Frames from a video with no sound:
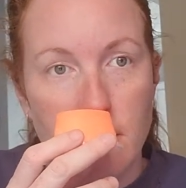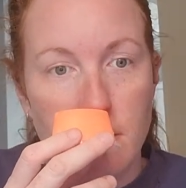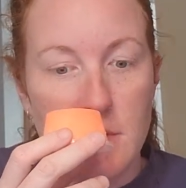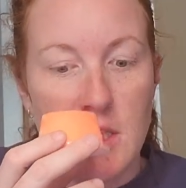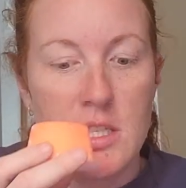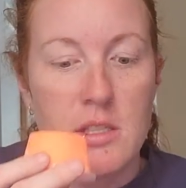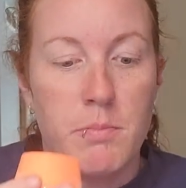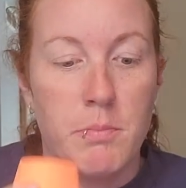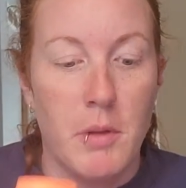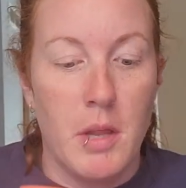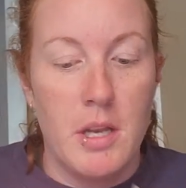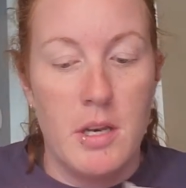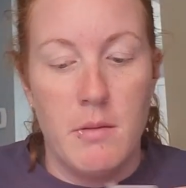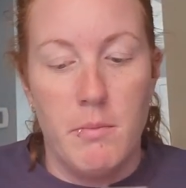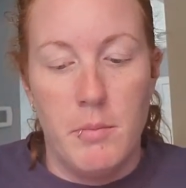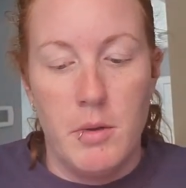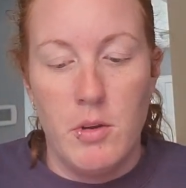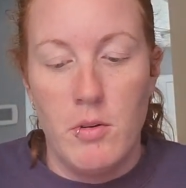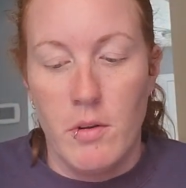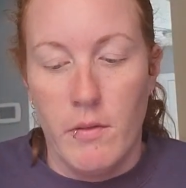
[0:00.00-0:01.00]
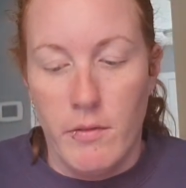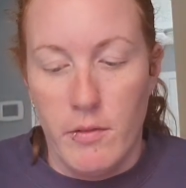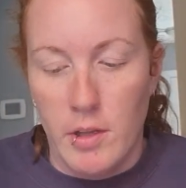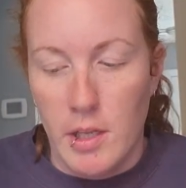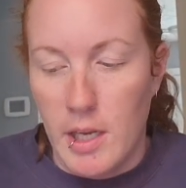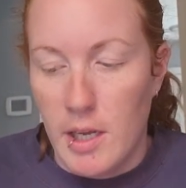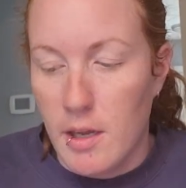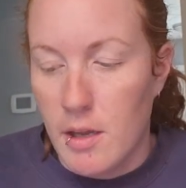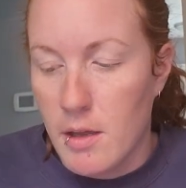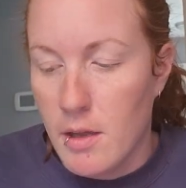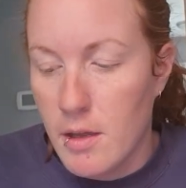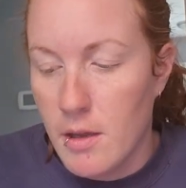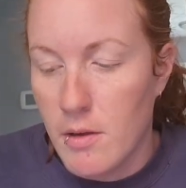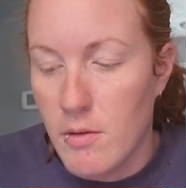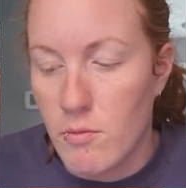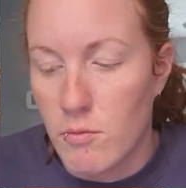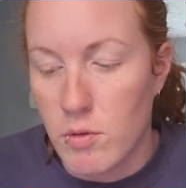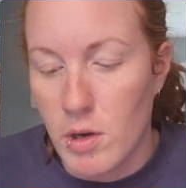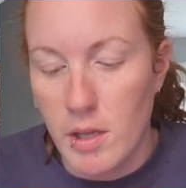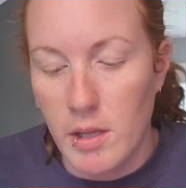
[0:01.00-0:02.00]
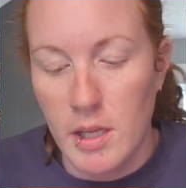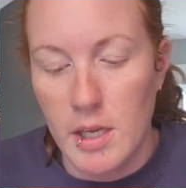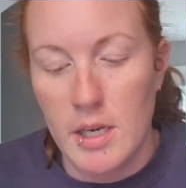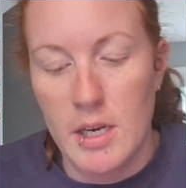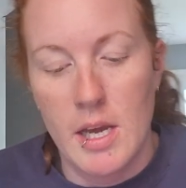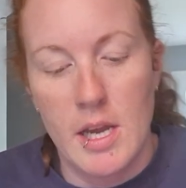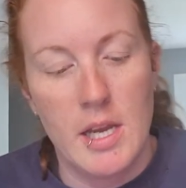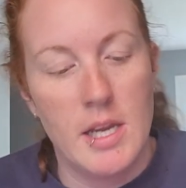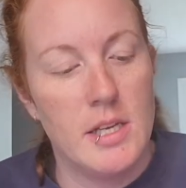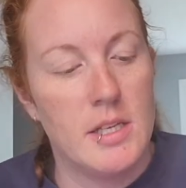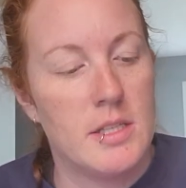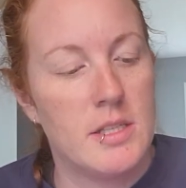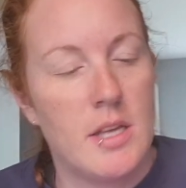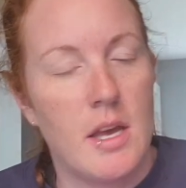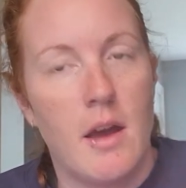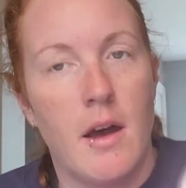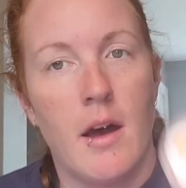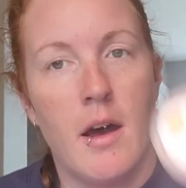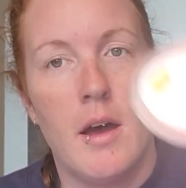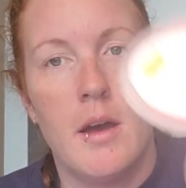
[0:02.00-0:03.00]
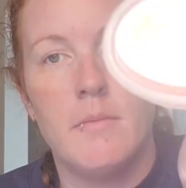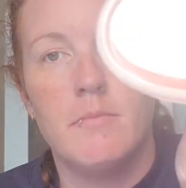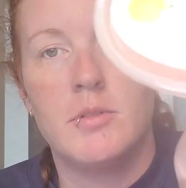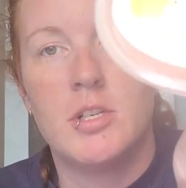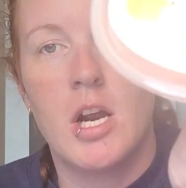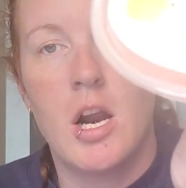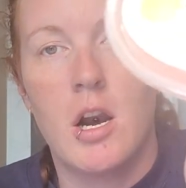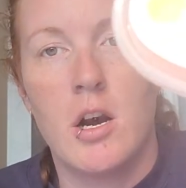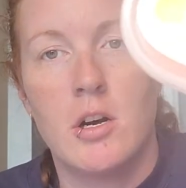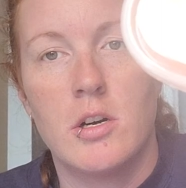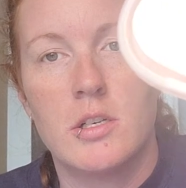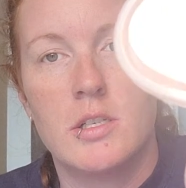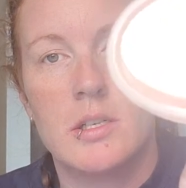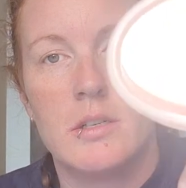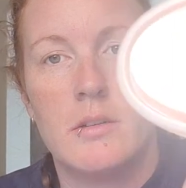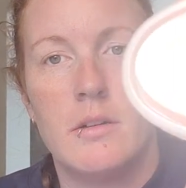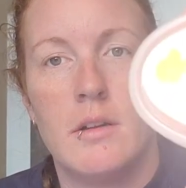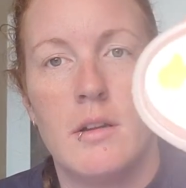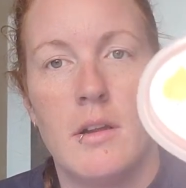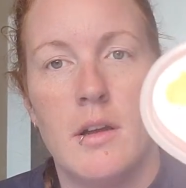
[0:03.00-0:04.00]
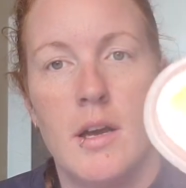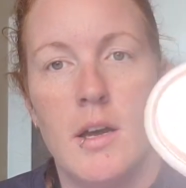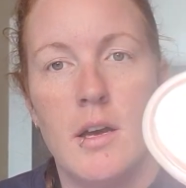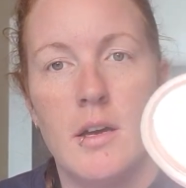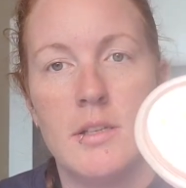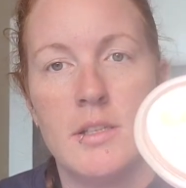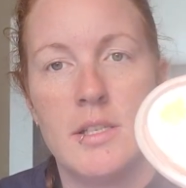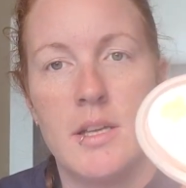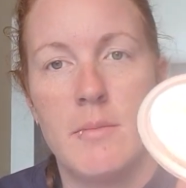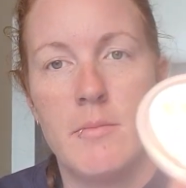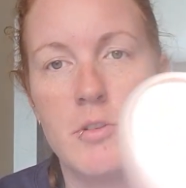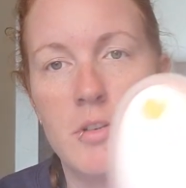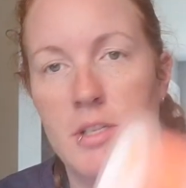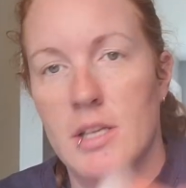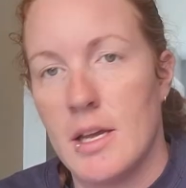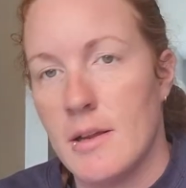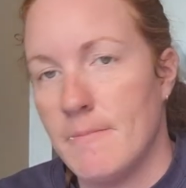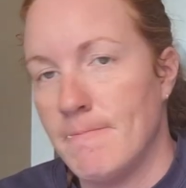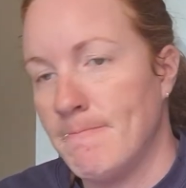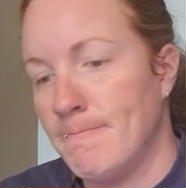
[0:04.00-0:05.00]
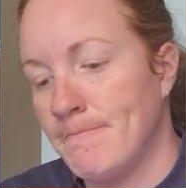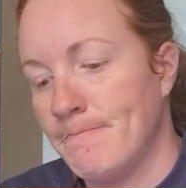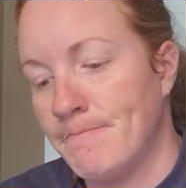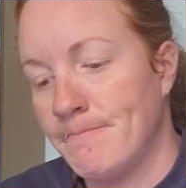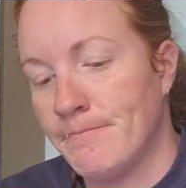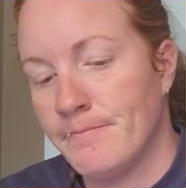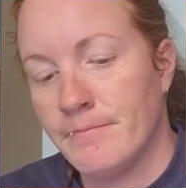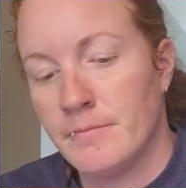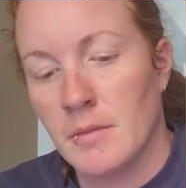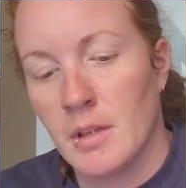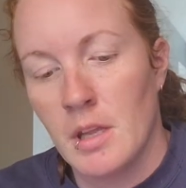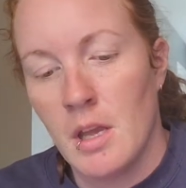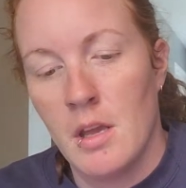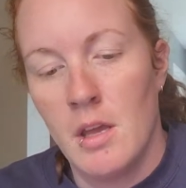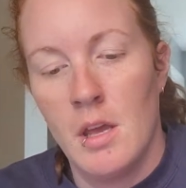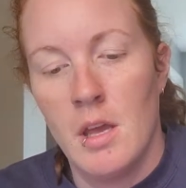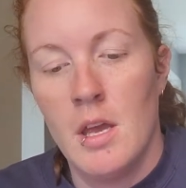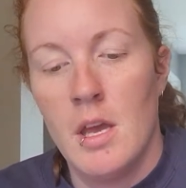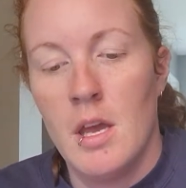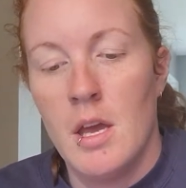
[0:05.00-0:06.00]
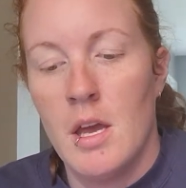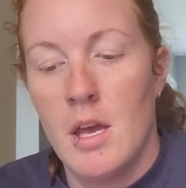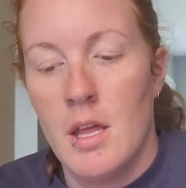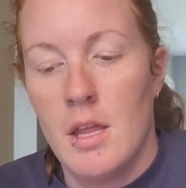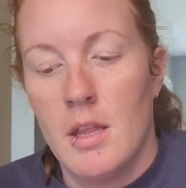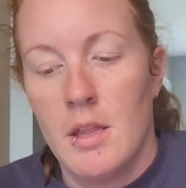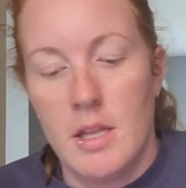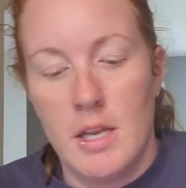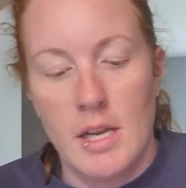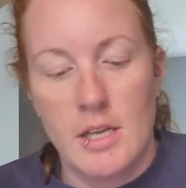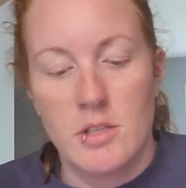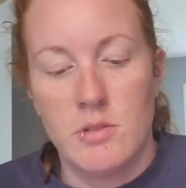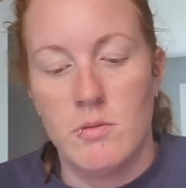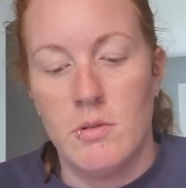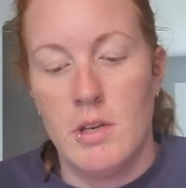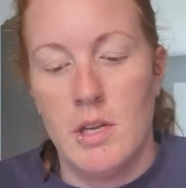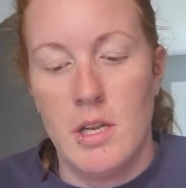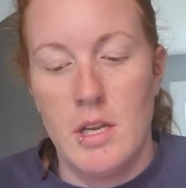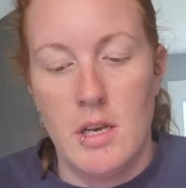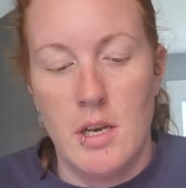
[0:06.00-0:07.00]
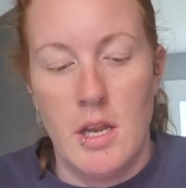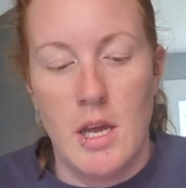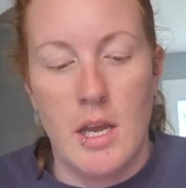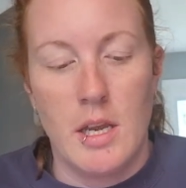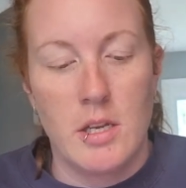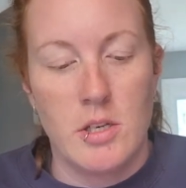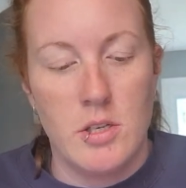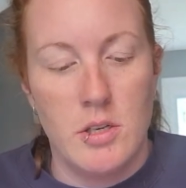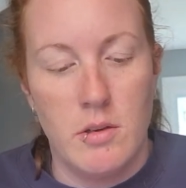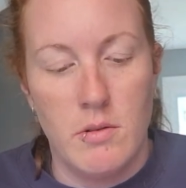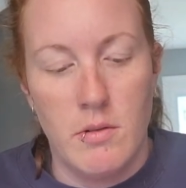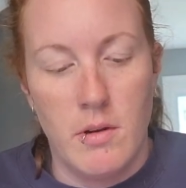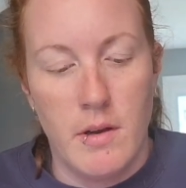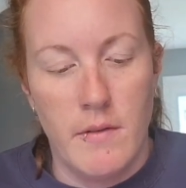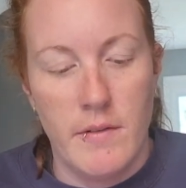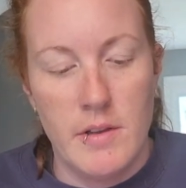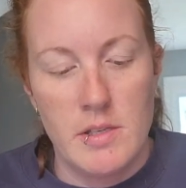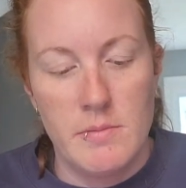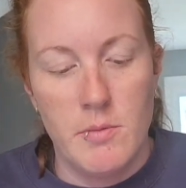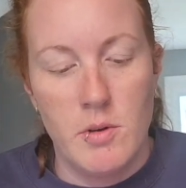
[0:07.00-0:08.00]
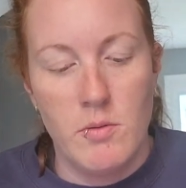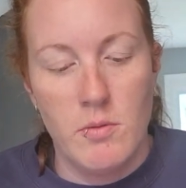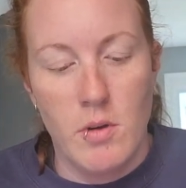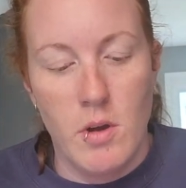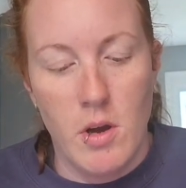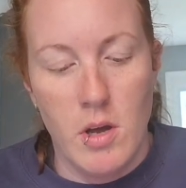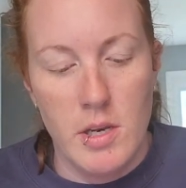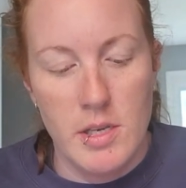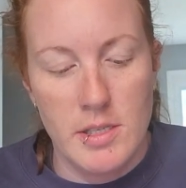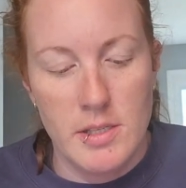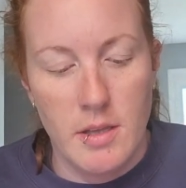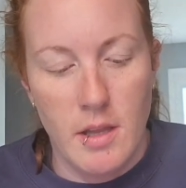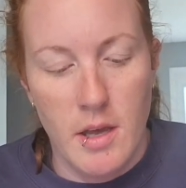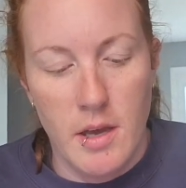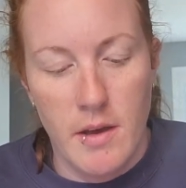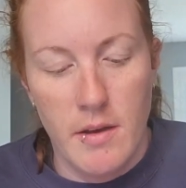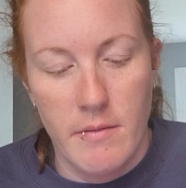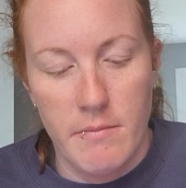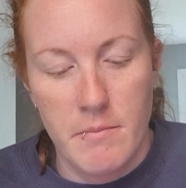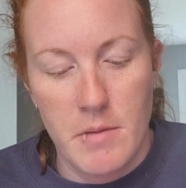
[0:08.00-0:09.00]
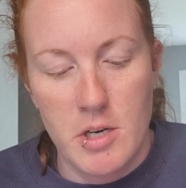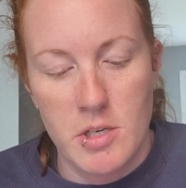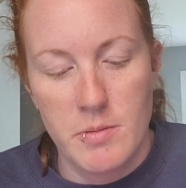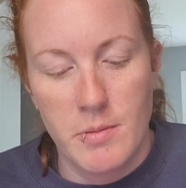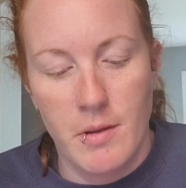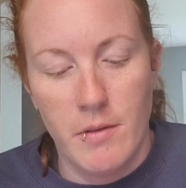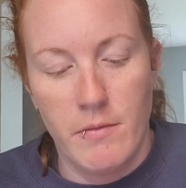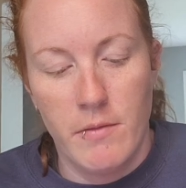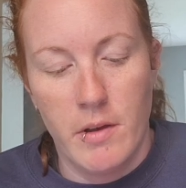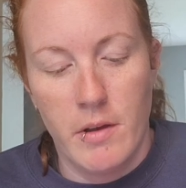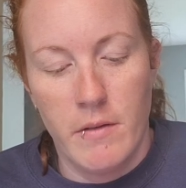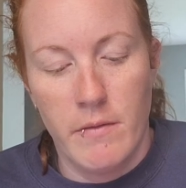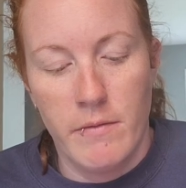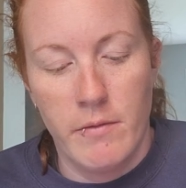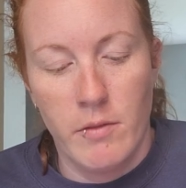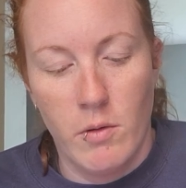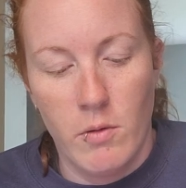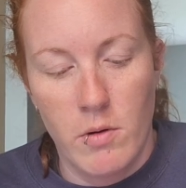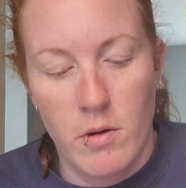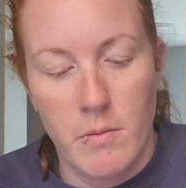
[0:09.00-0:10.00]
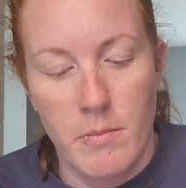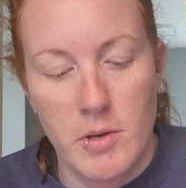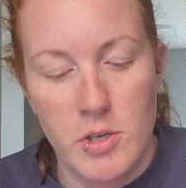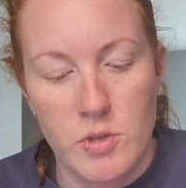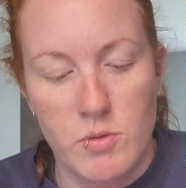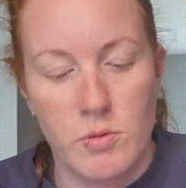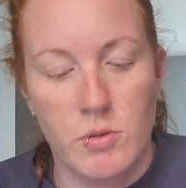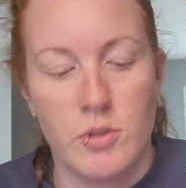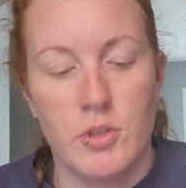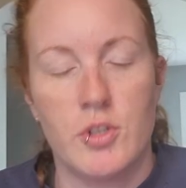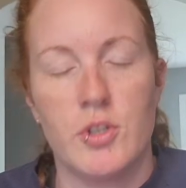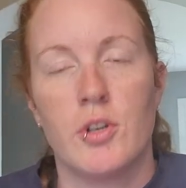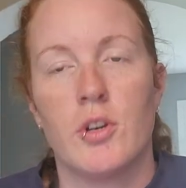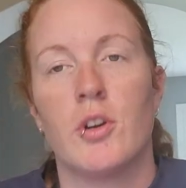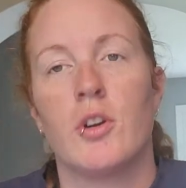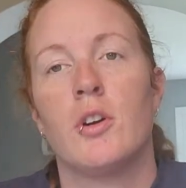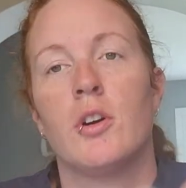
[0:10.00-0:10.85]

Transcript: This blended beautifully. Really nice um, tart uh, summer scent. The next one I got two of is Moon Goddess Love, Marshmallow Fluff, Lord of Misrule, and Sugar